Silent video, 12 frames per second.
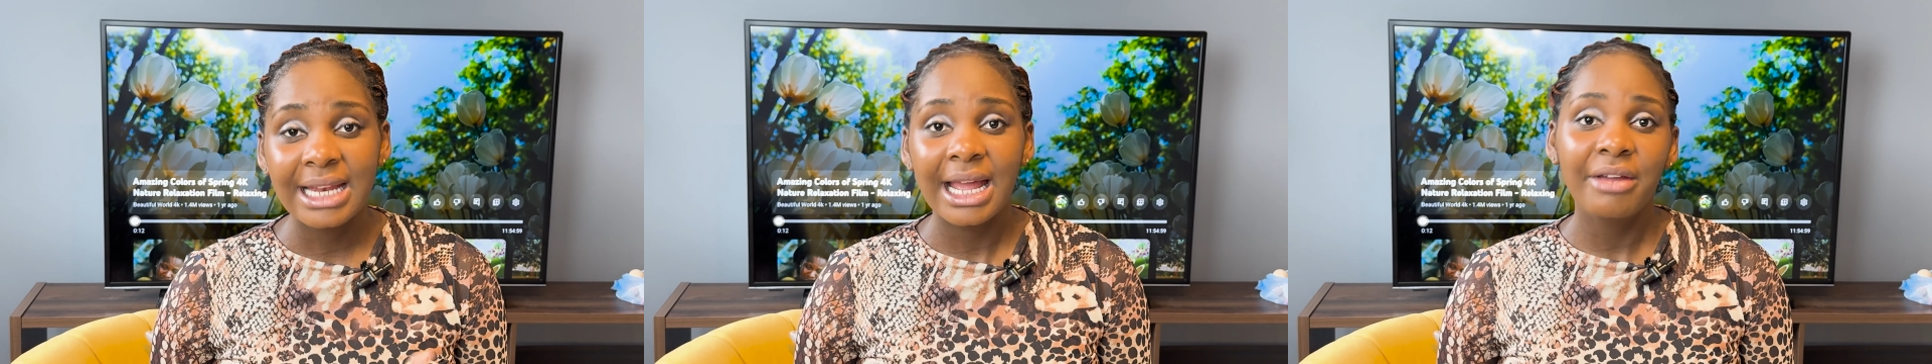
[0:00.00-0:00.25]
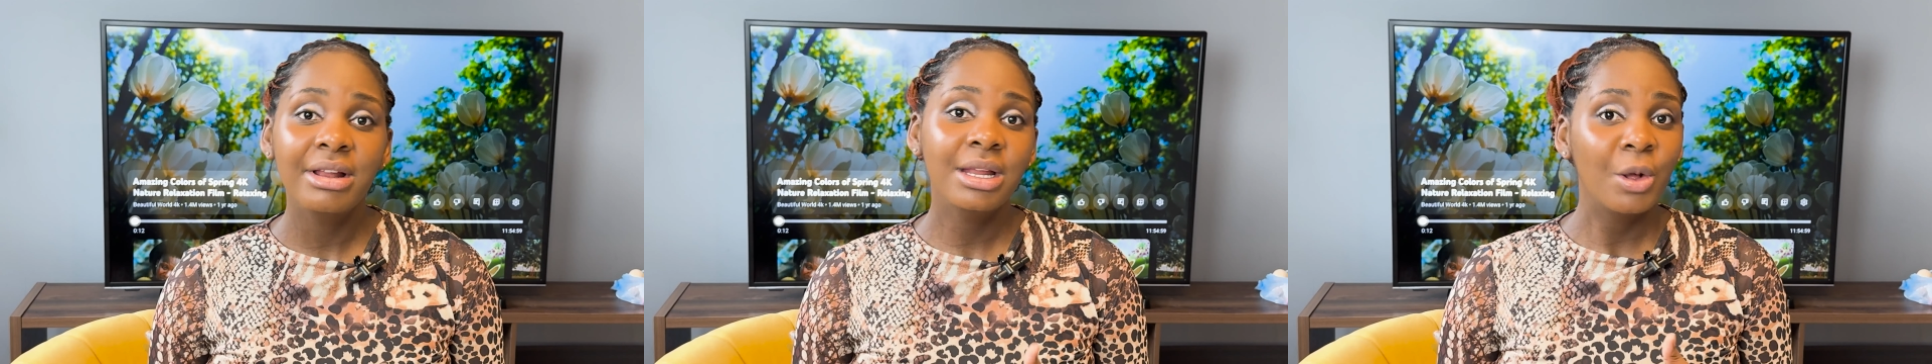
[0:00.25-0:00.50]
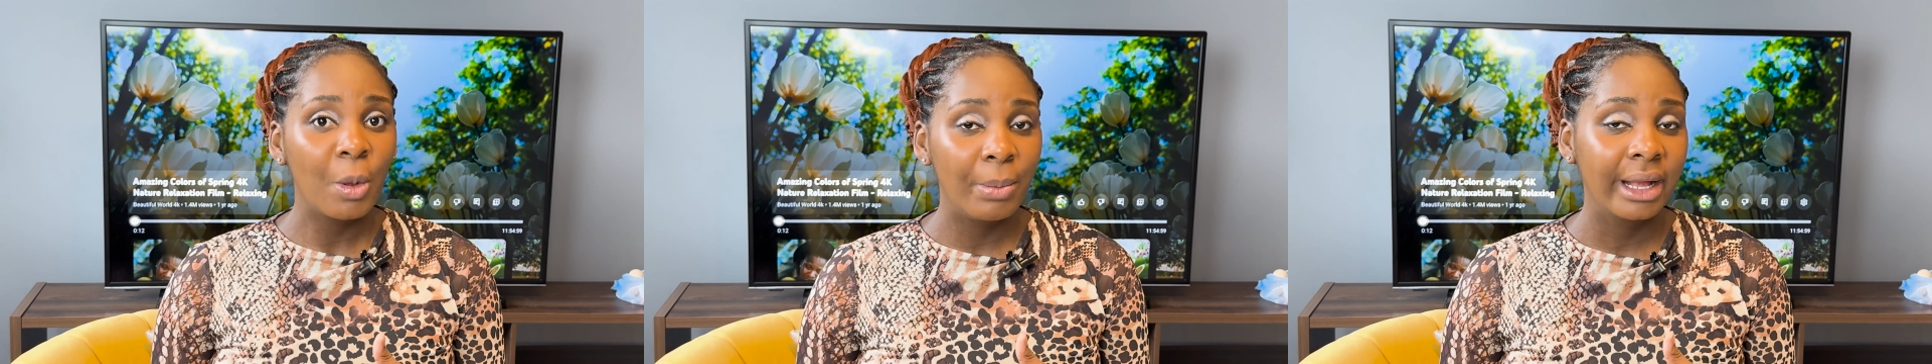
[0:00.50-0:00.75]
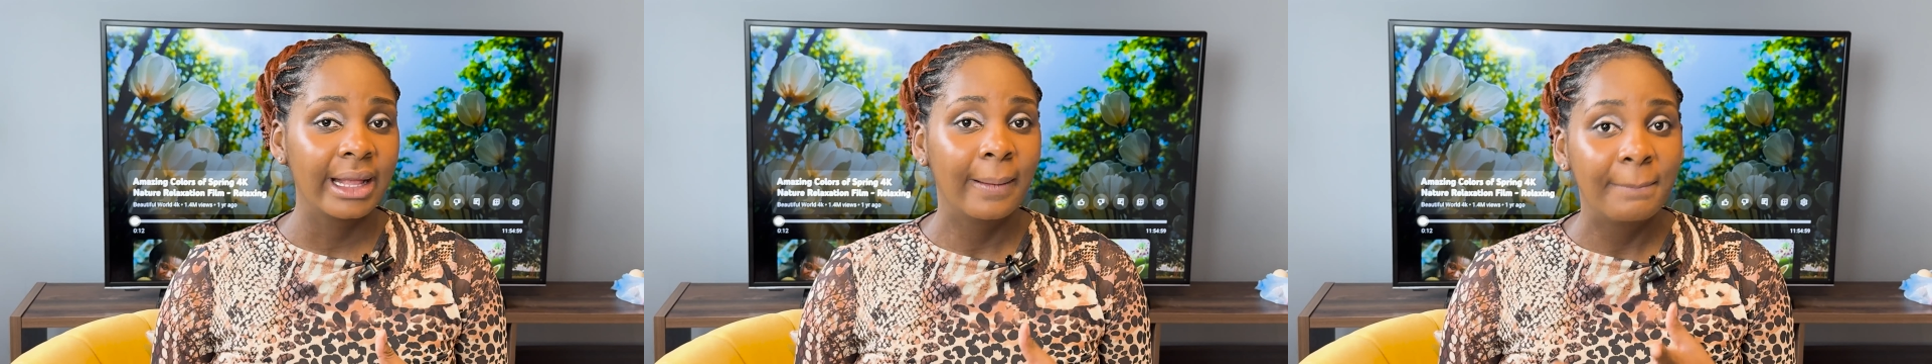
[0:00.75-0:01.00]
And I really
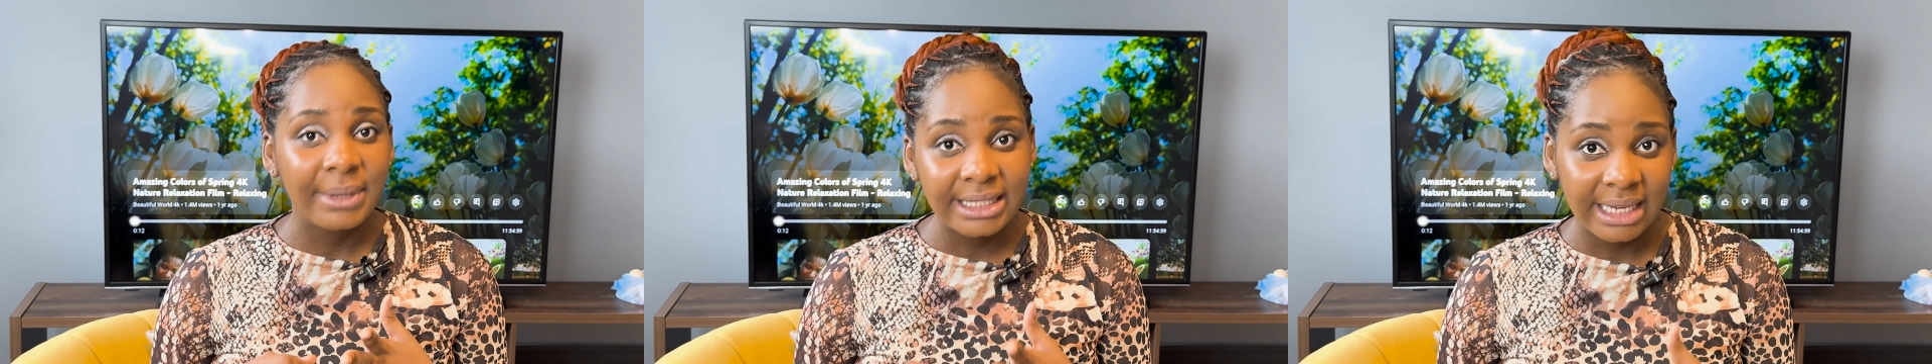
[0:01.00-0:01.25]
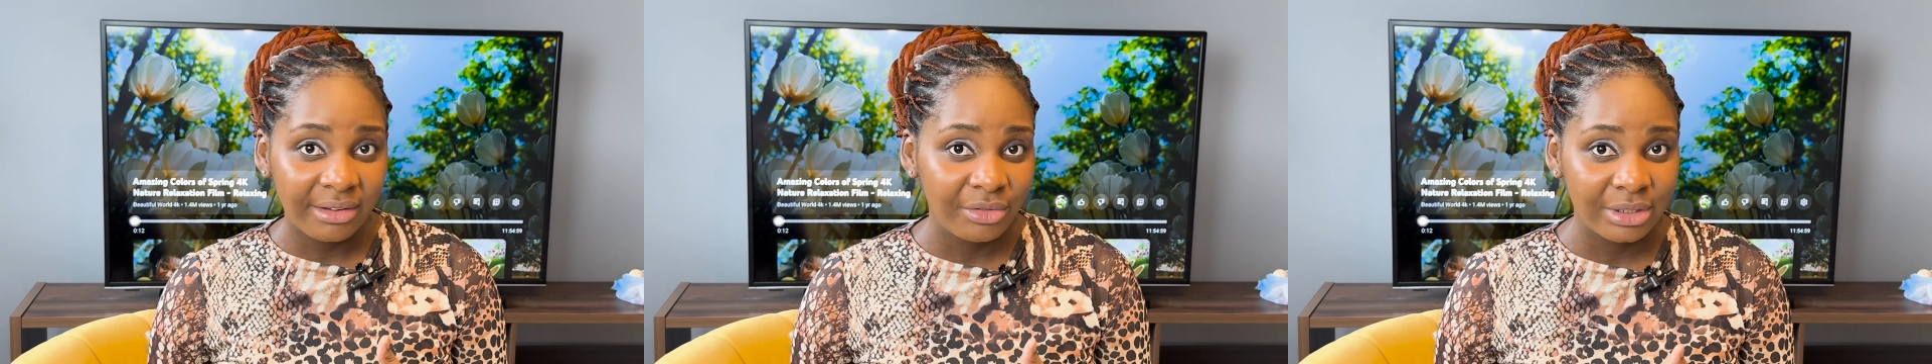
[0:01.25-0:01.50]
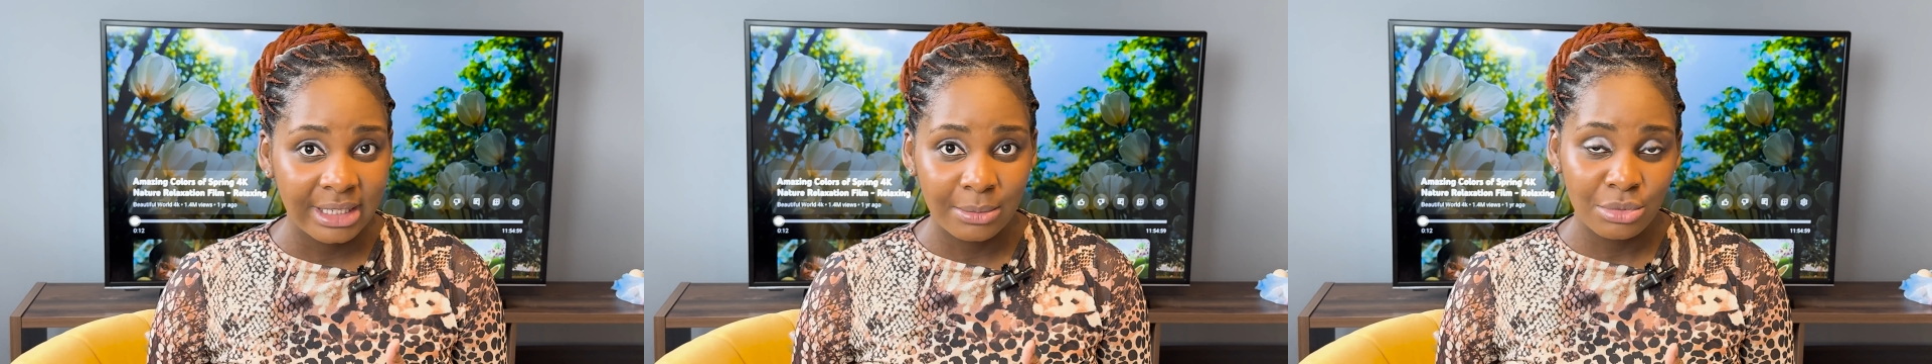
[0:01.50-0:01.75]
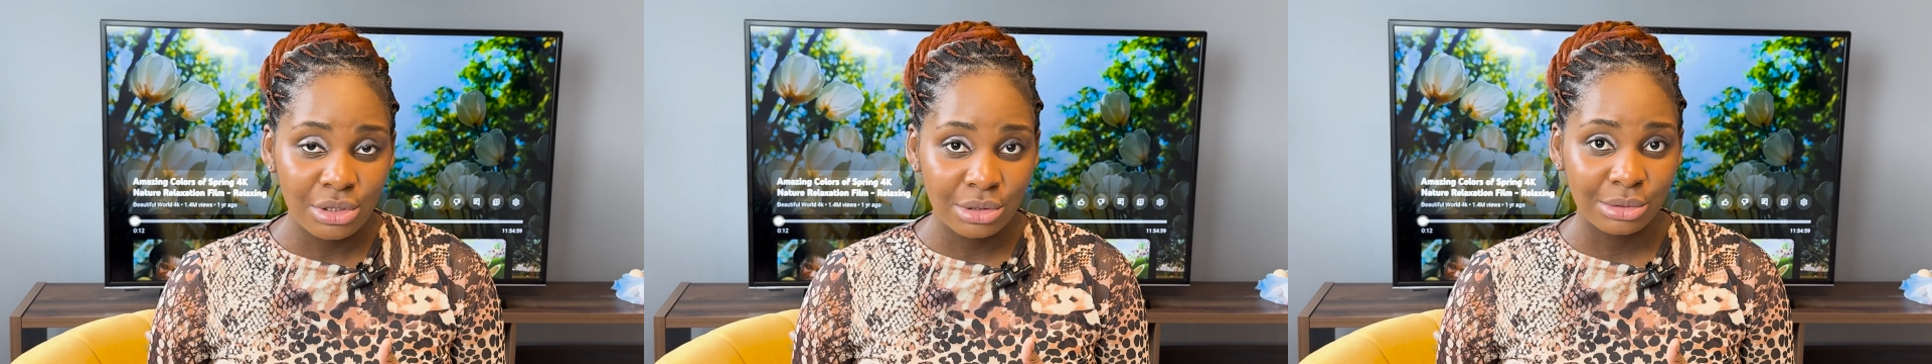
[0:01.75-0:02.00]
hope I can be there for
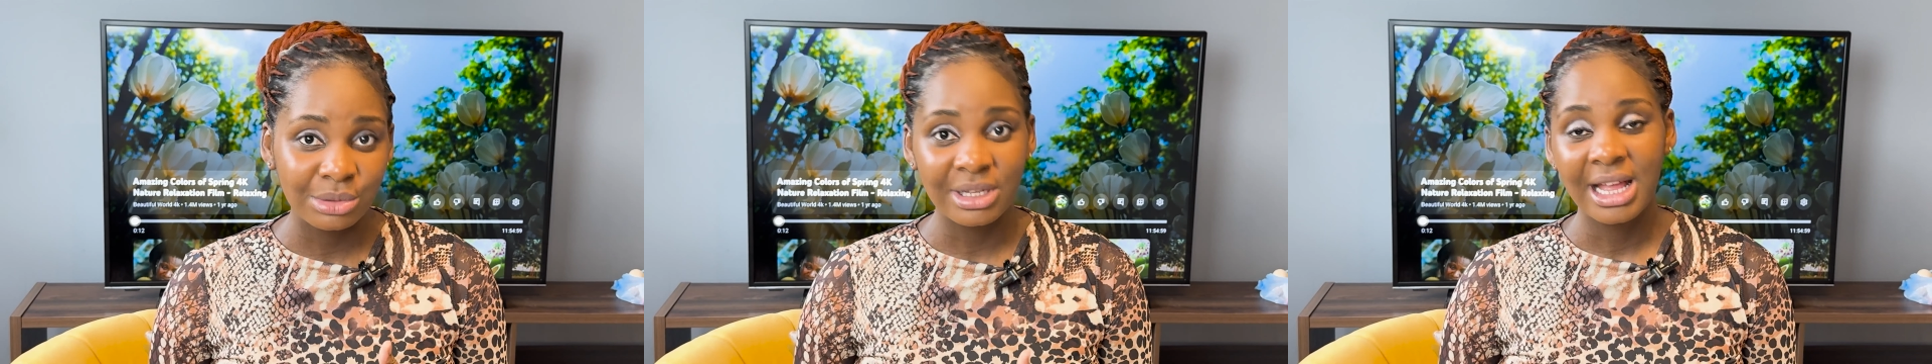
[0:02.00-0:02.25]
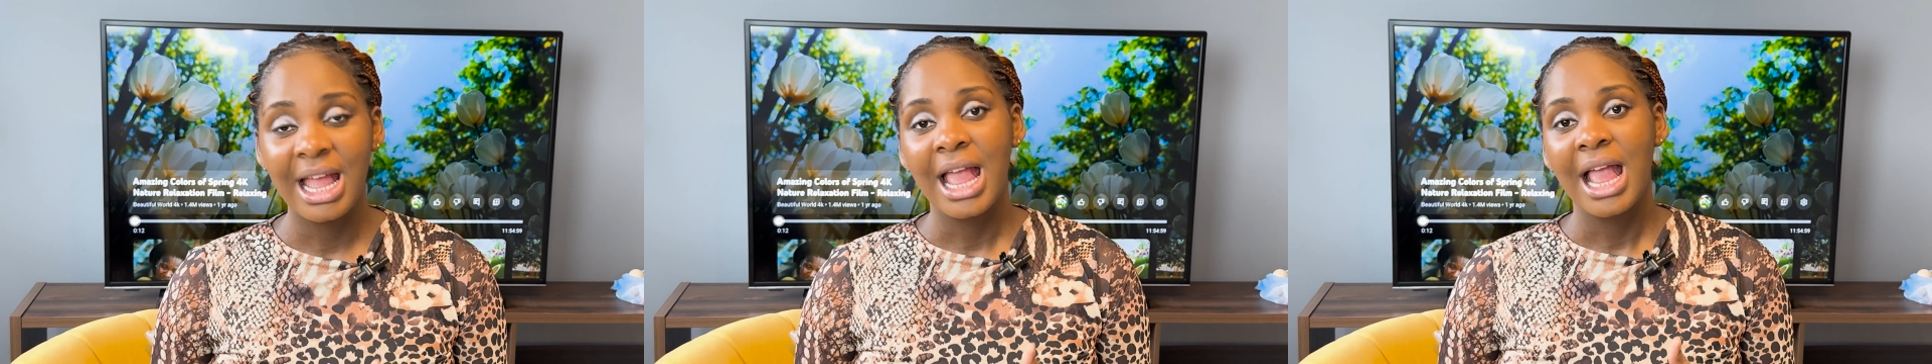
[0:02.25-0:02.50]
them too